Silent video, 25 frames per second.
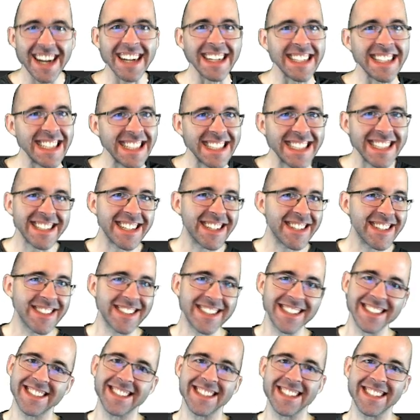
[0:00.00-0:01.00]
I need to know
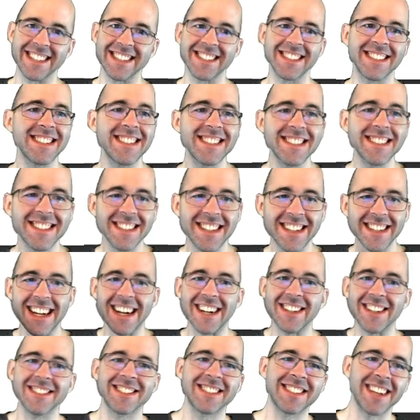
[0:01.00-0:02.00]
these things. This is the
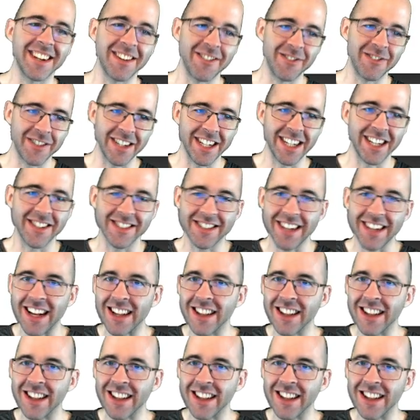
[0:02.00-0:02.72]
downside of videos.